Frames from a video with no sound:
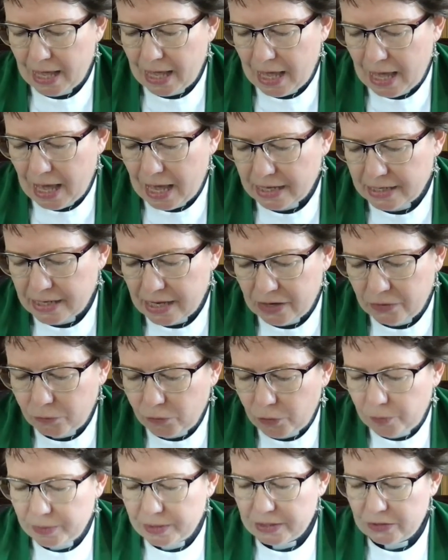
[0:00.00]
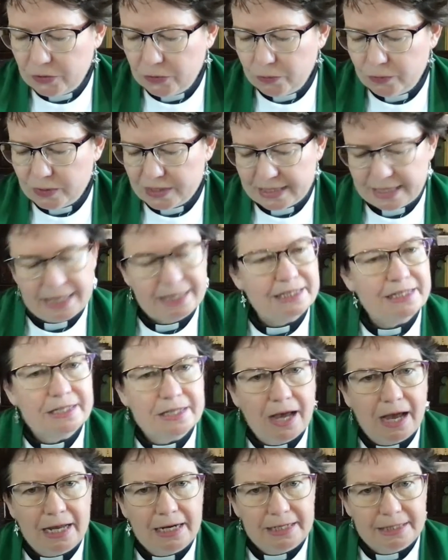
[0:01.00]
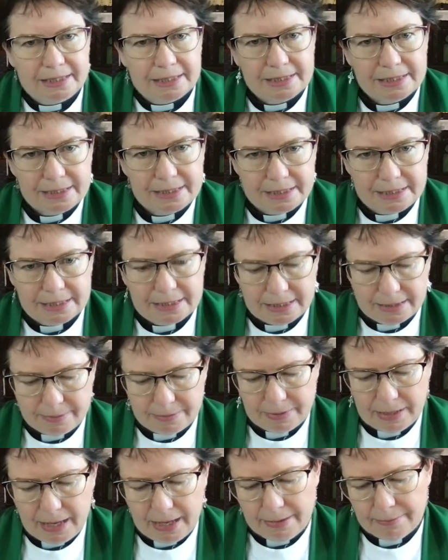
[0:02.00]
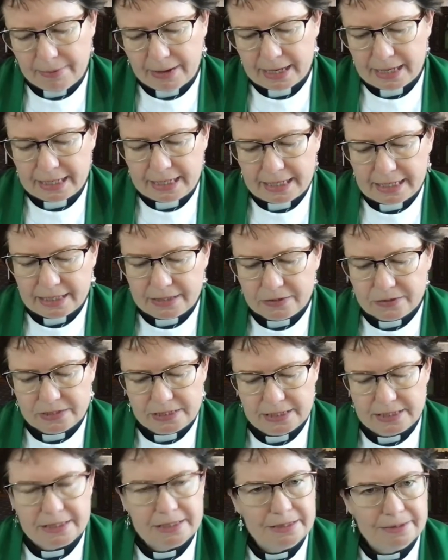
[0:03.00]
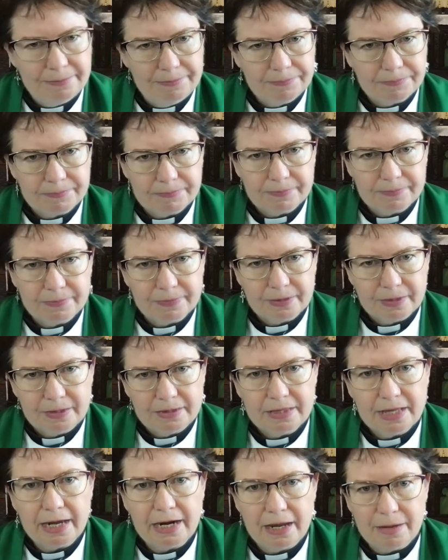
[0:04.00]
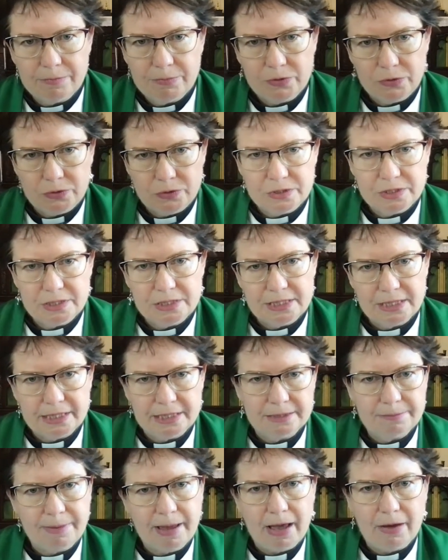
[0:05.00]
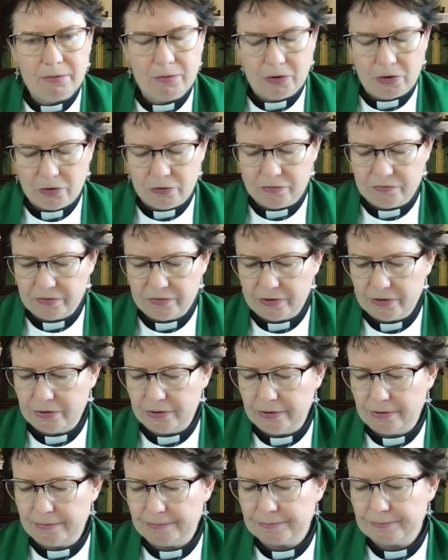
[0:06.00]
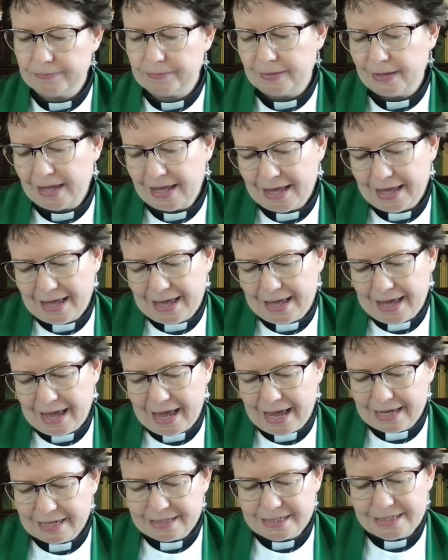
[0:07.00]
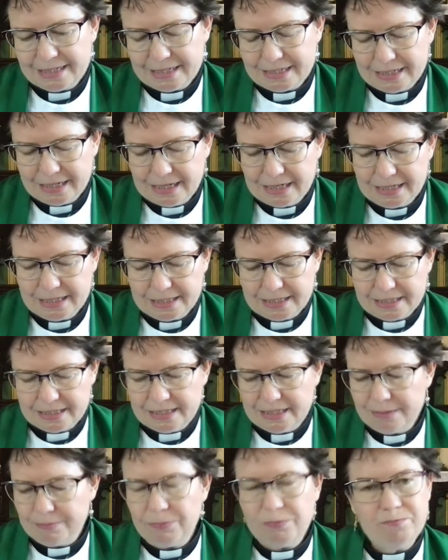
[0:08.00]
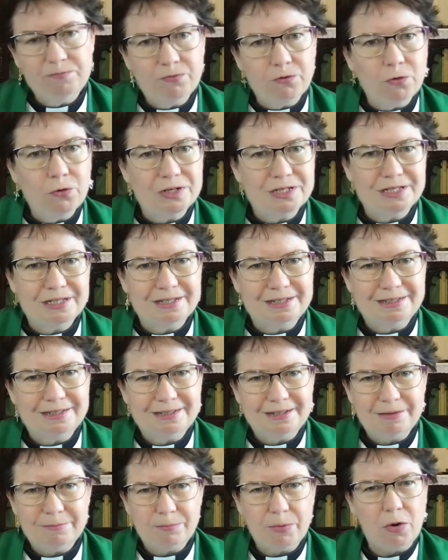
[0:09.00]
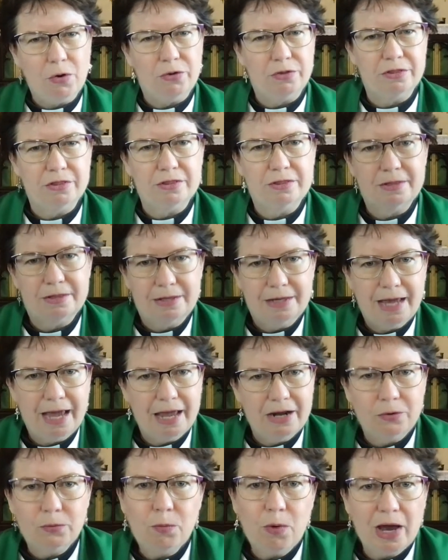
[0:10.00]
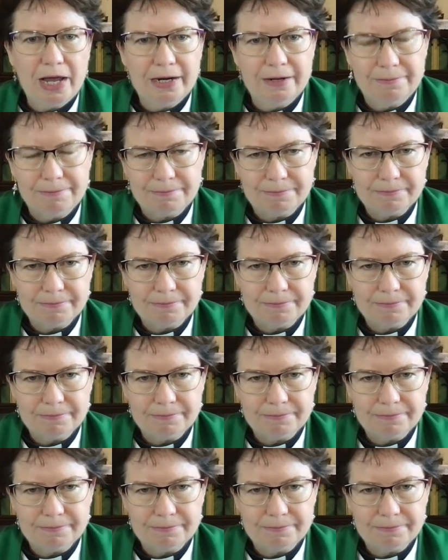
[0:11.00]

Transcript: A young woman who was then silenced by a legal system that abused its power over her. And she fought both and won